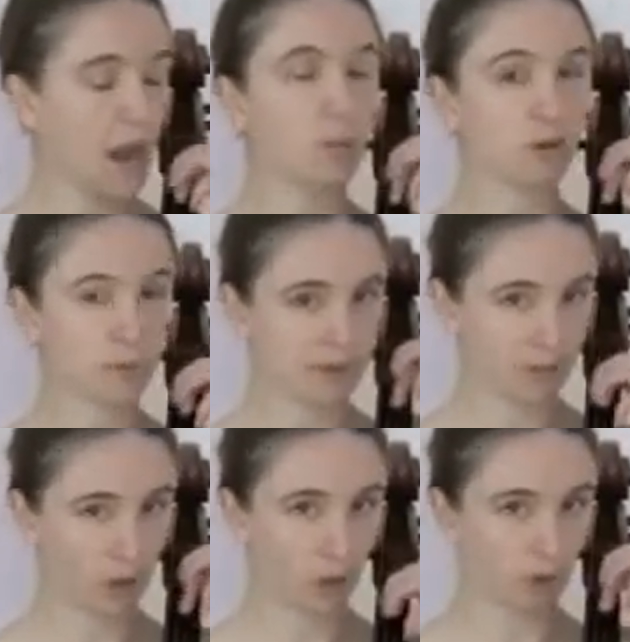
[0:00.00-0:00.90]
a movement
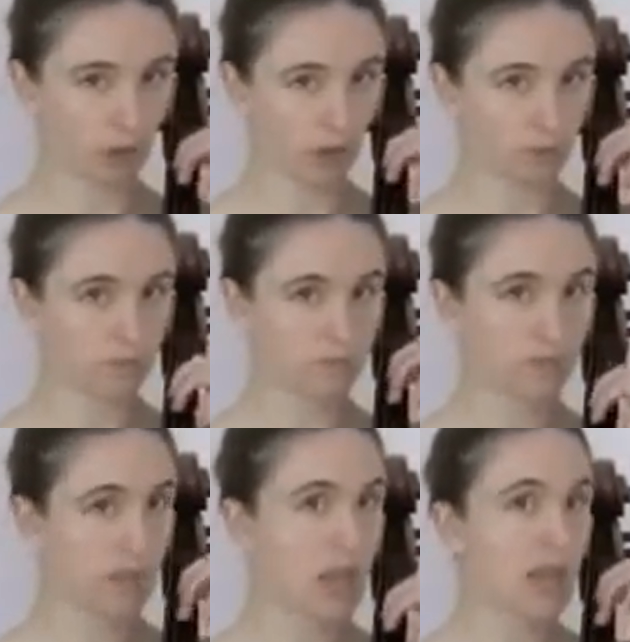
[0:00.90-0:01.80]
of the whole arm
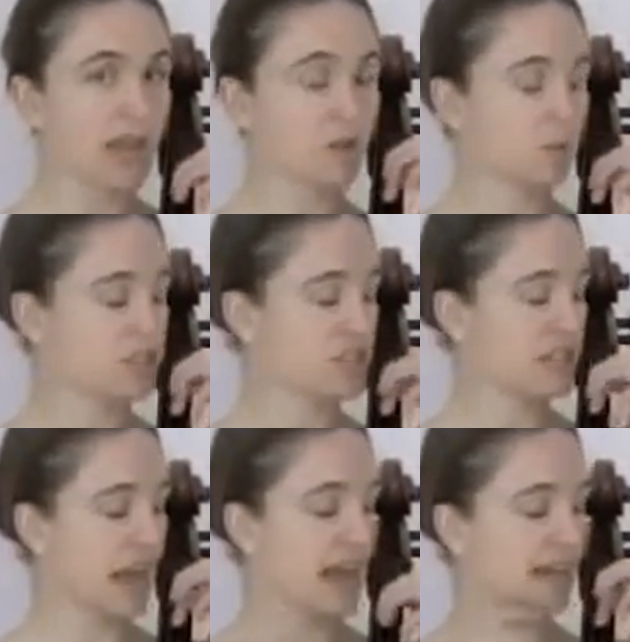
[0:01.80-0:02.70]
in which
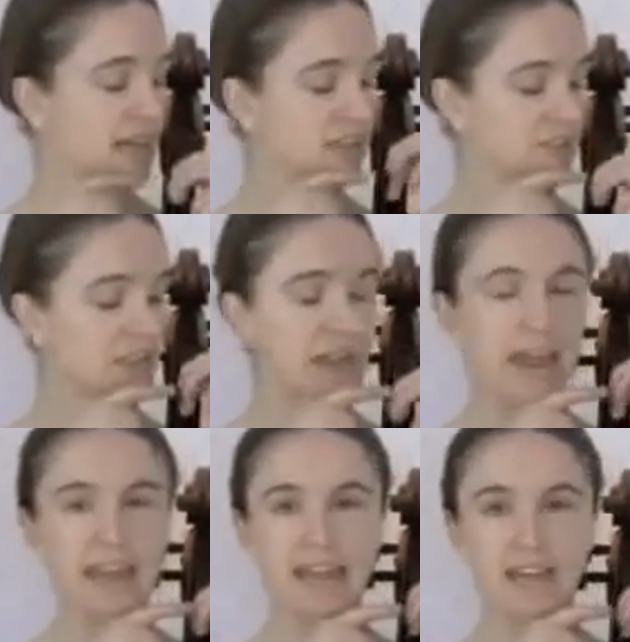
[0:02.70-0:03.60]
the angle of the
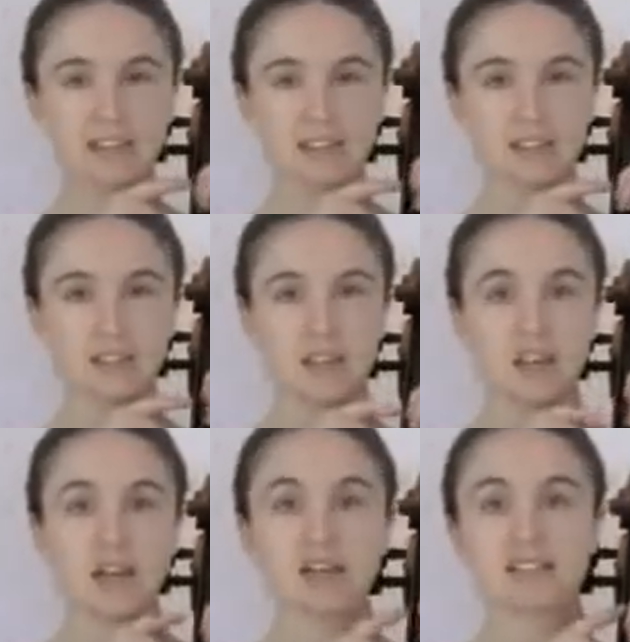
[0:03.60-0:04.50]
hand
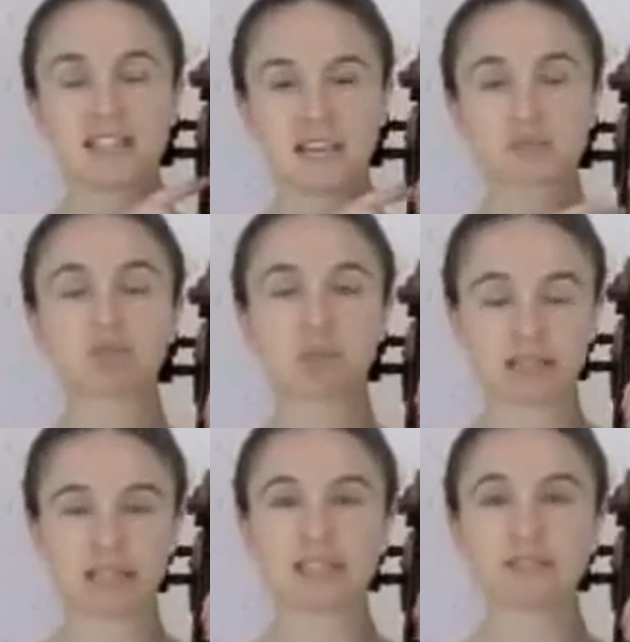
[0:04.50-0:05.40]
stays
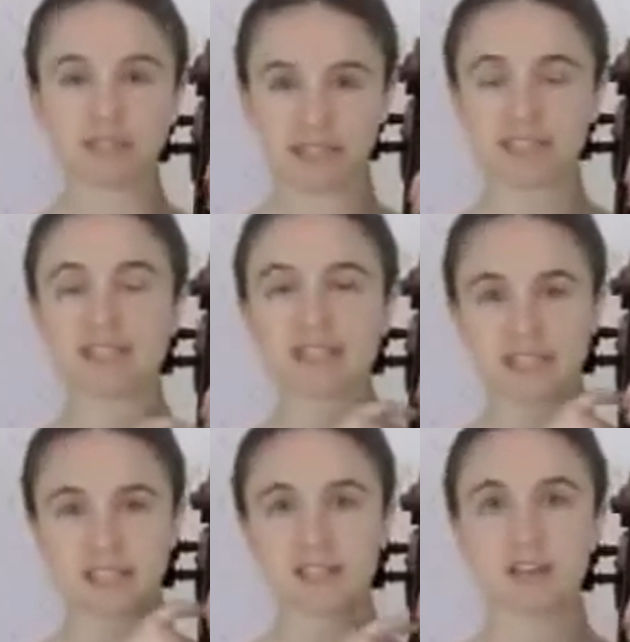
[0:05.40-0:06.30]
relatively
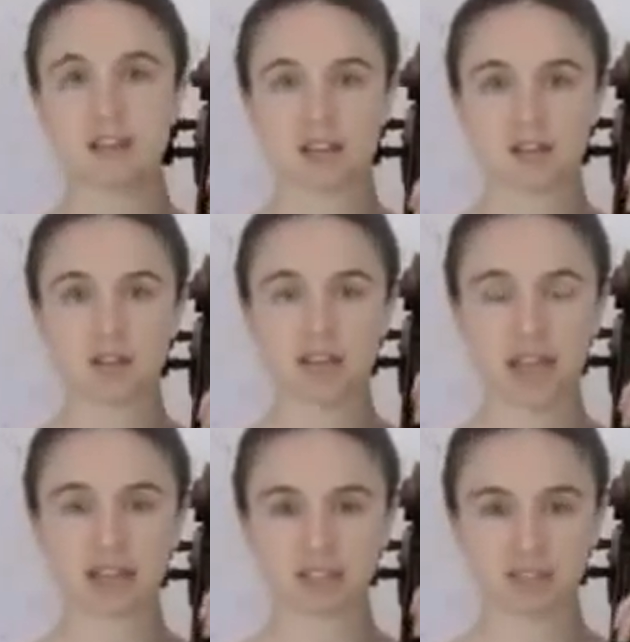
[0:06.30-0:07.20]
consistent to the
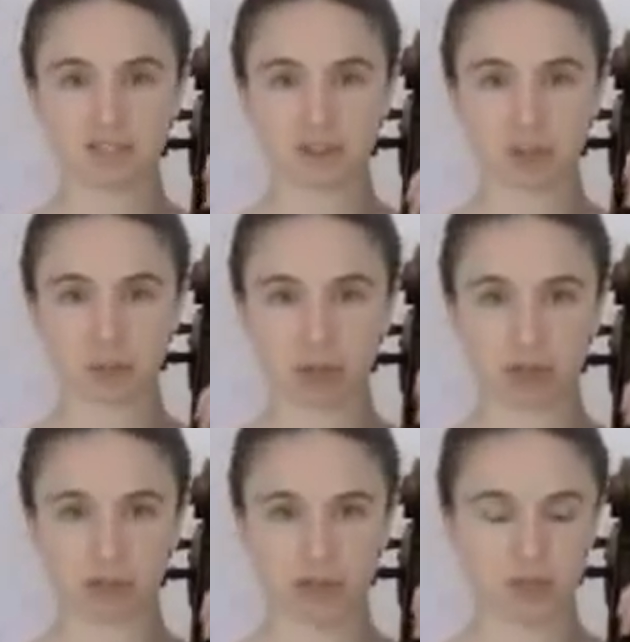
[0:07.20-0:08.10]
angle of the
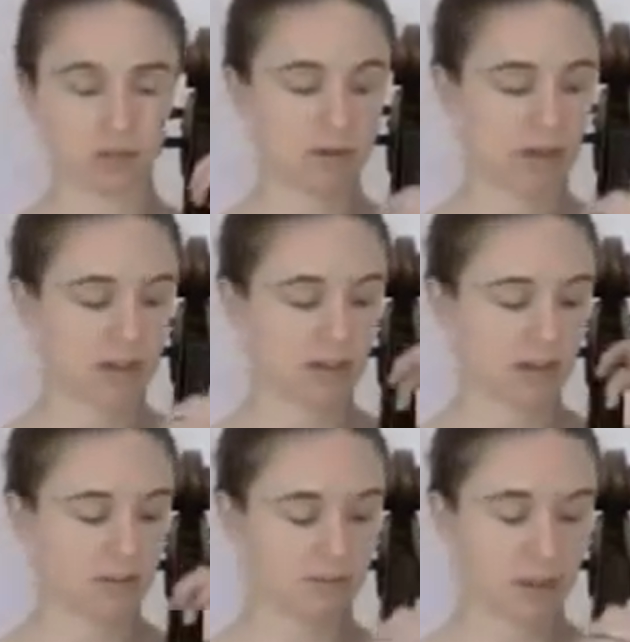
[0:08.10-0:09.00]
fingerboard. Okay, so I'm
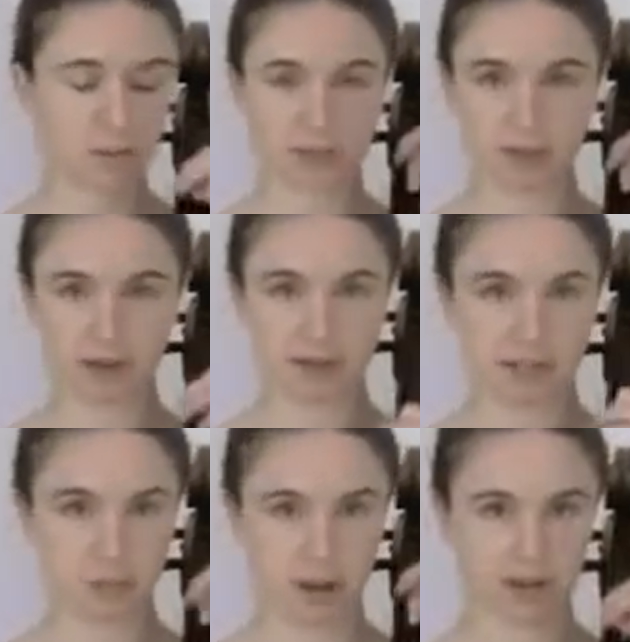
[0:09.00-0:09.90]
not flopping around
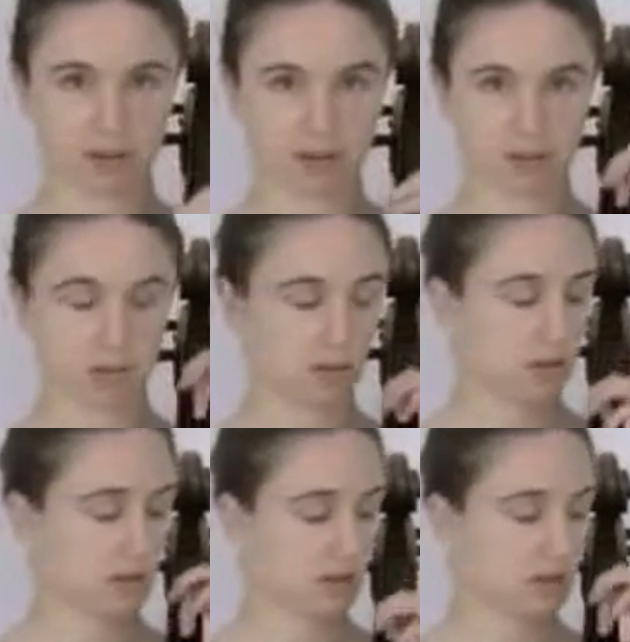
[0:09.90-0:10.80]
this way.
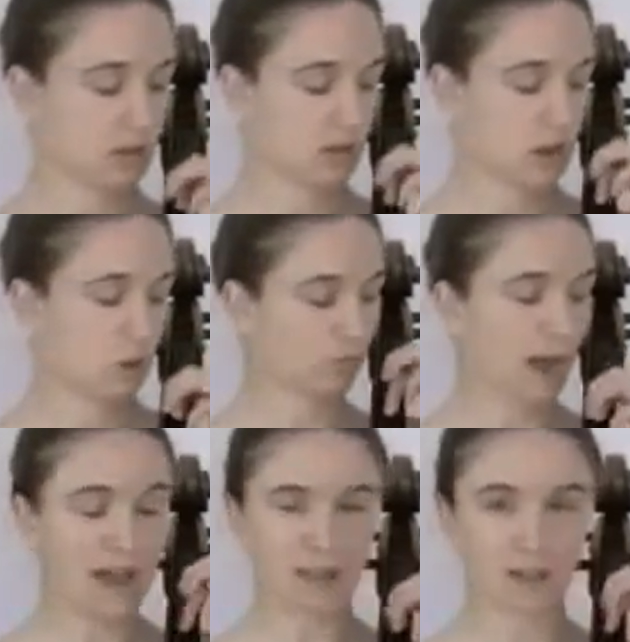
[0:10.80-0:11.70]

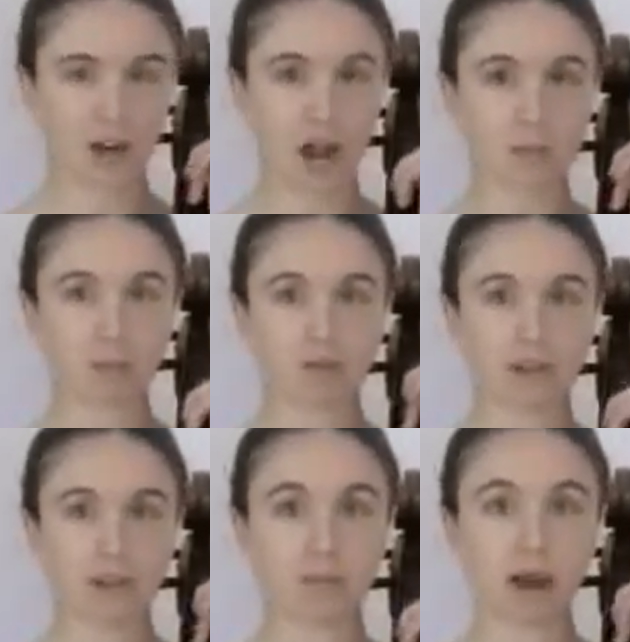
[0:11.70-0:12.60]
Rather, I'm
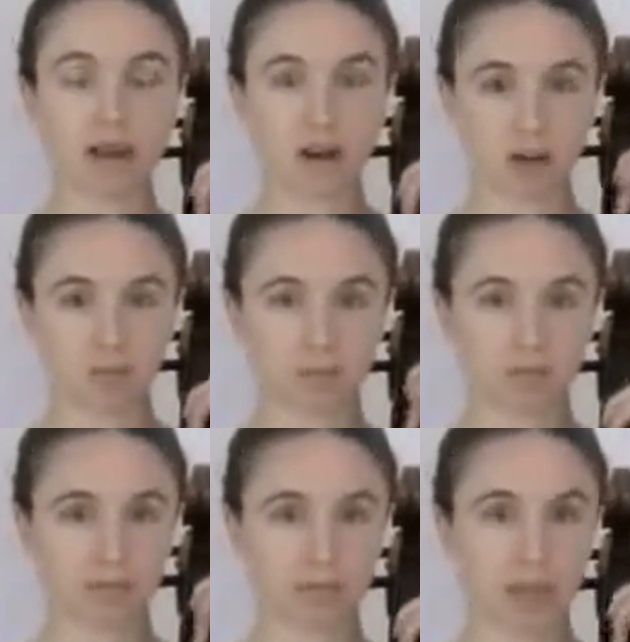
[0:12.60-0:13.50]
moving my arm,
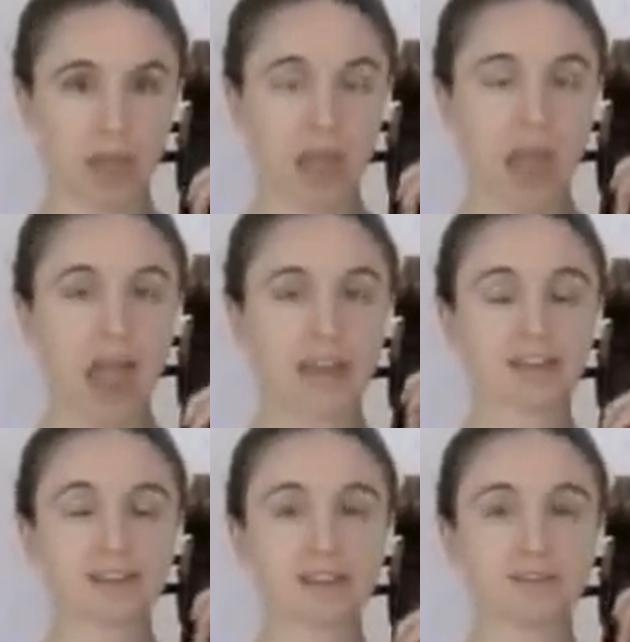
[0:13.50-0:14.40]

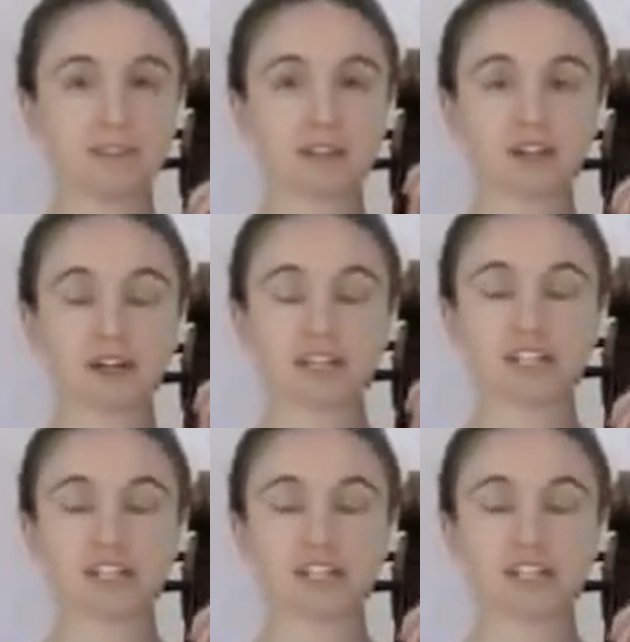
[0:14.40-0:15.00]
and the finger